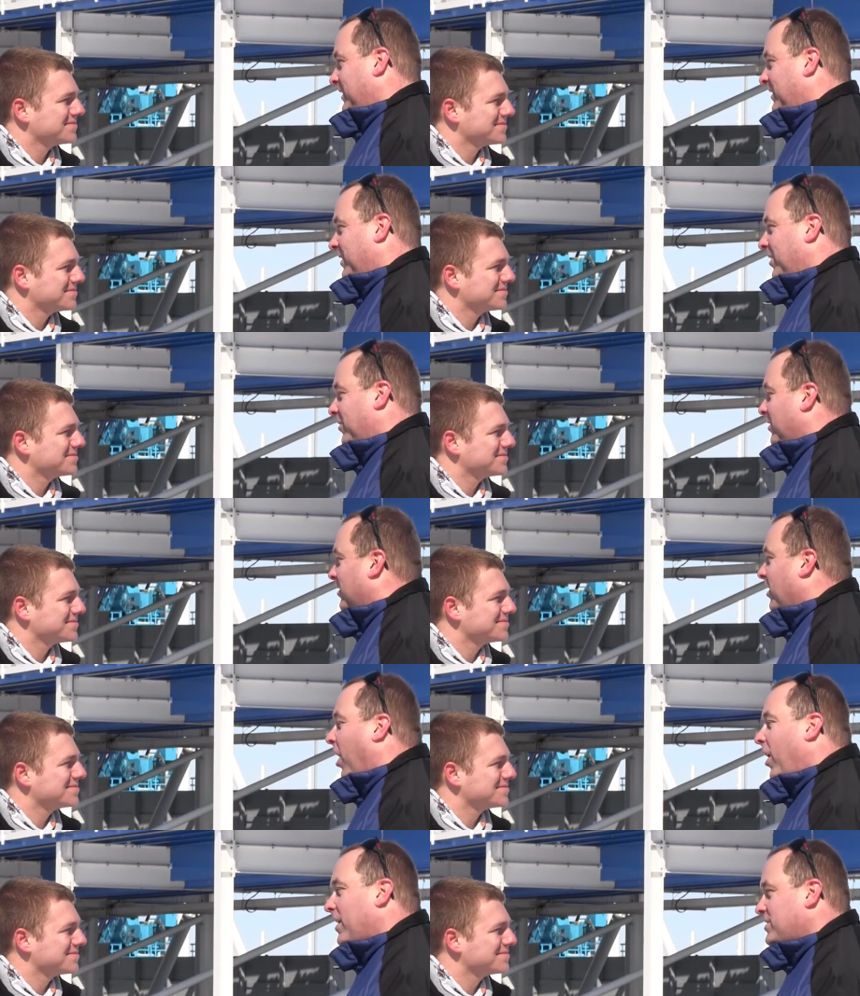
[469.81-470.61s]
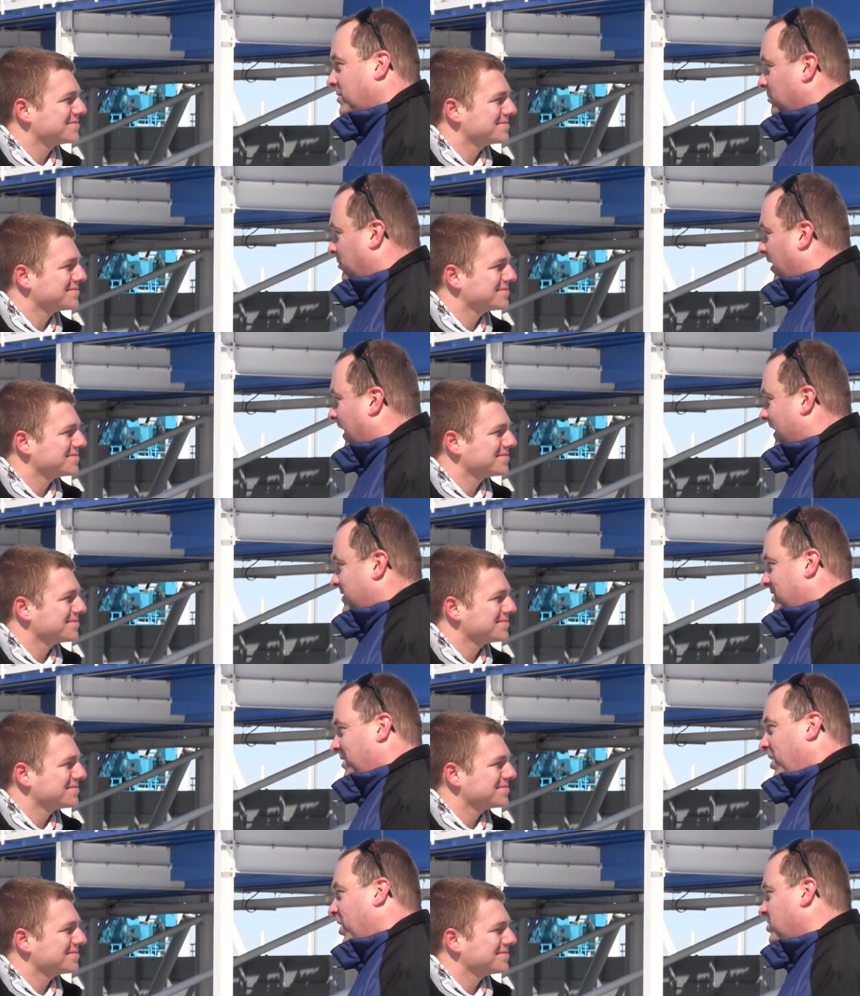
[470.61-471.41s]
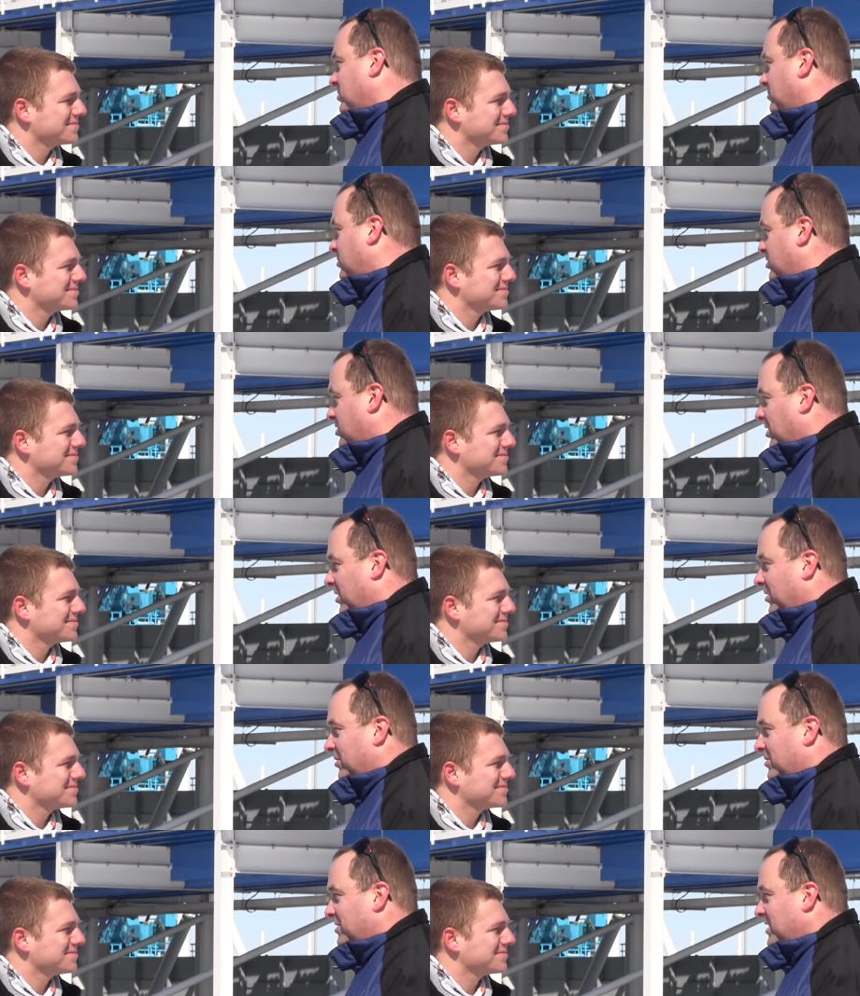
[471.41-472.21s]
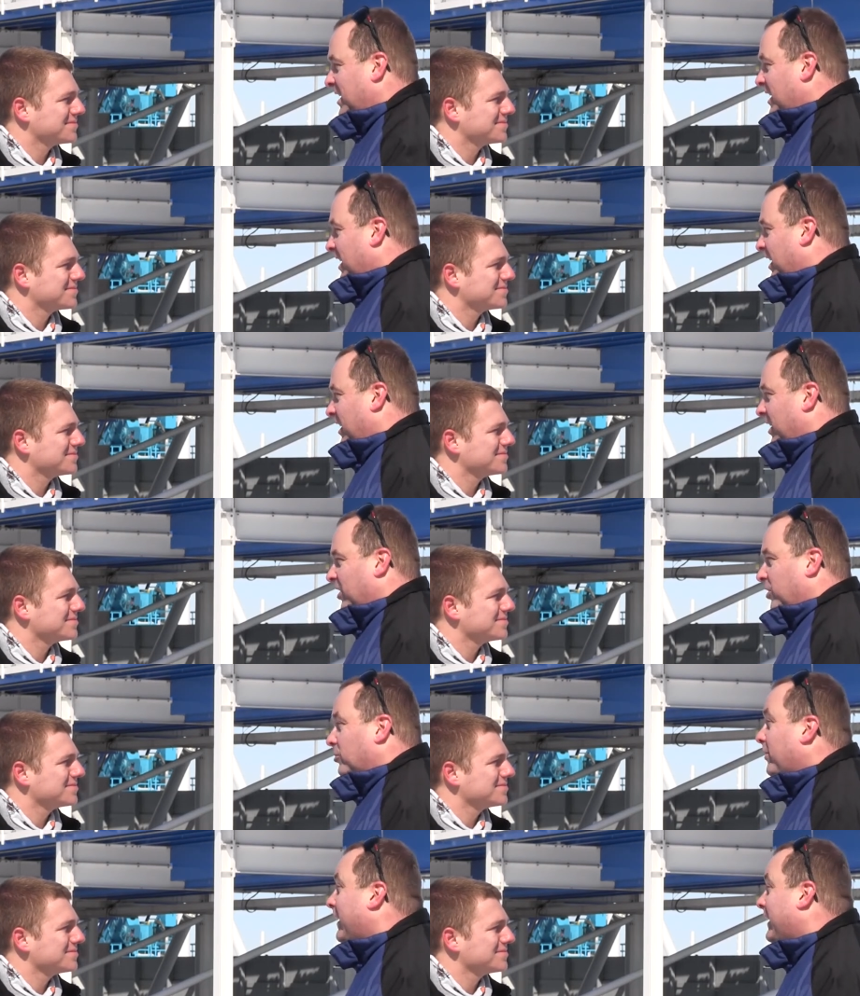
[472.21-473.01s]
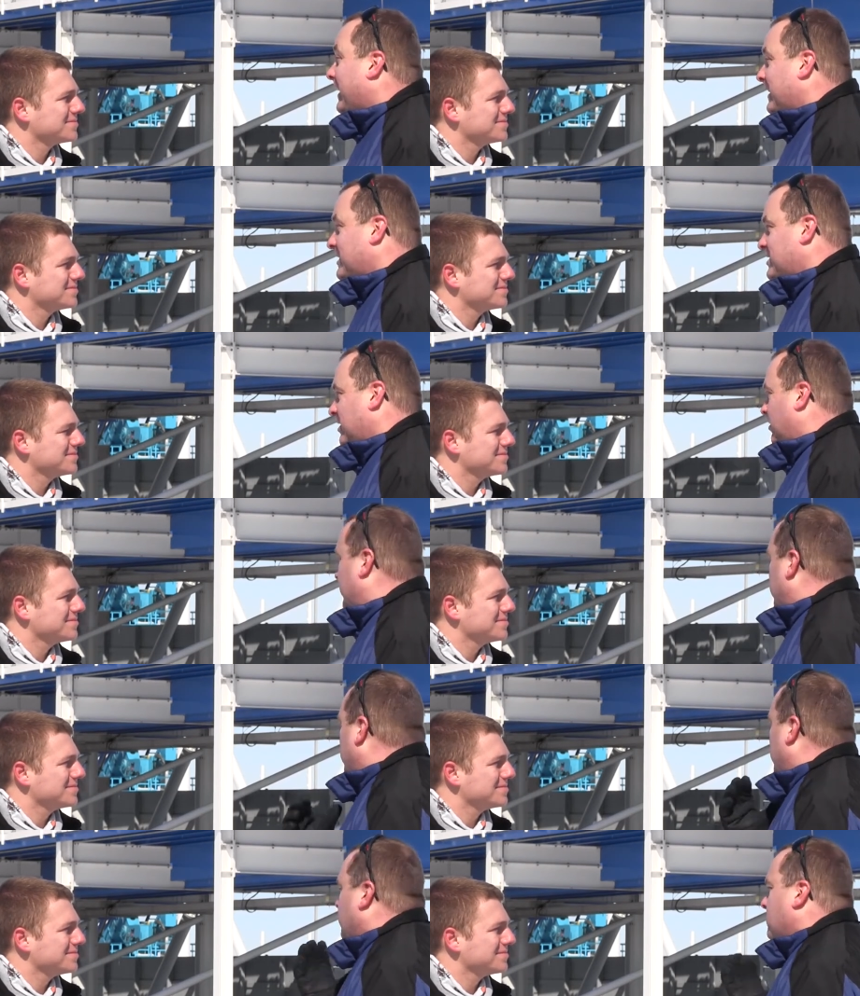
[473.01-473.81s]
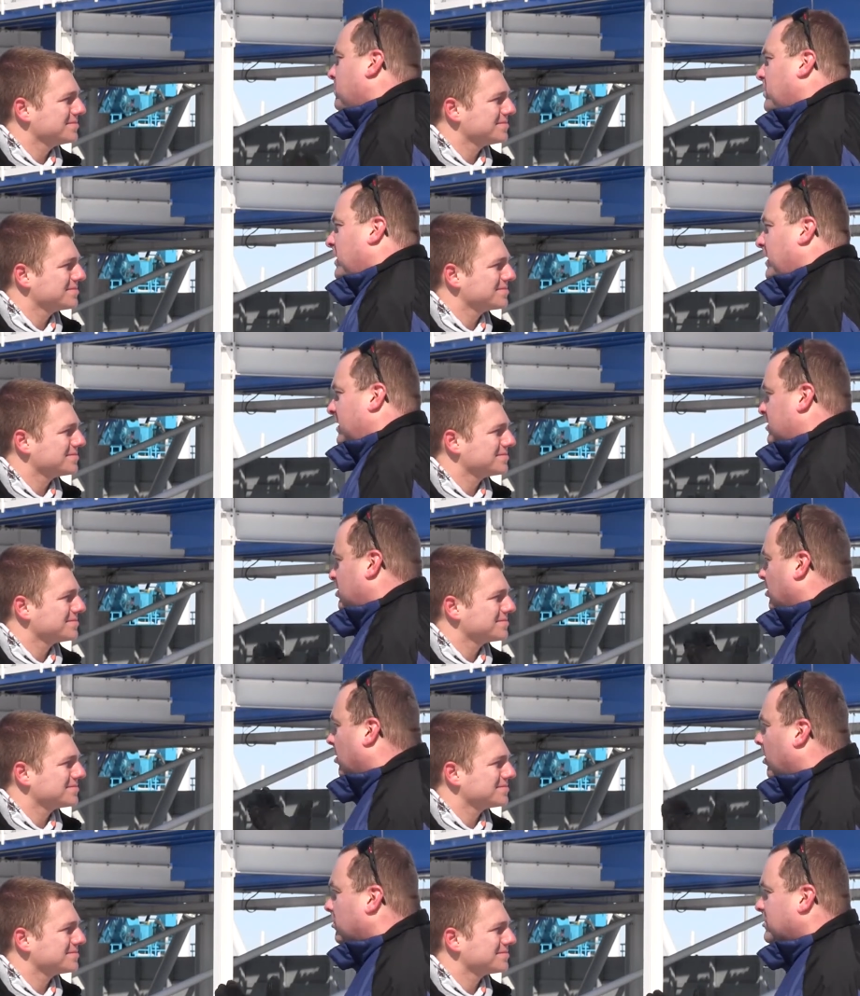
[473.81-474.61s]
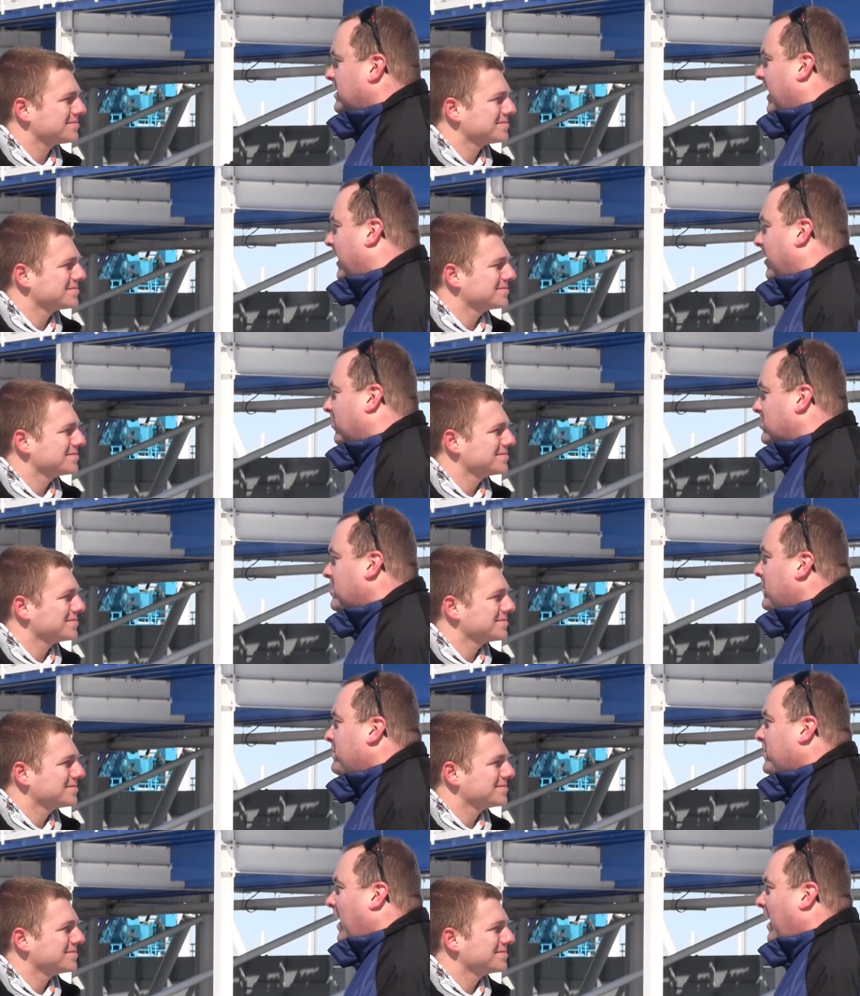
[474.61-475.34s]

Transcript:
Speaker 1: You know, the awesome rides, the awesome shows, the great kids areas, the beach, the hotels.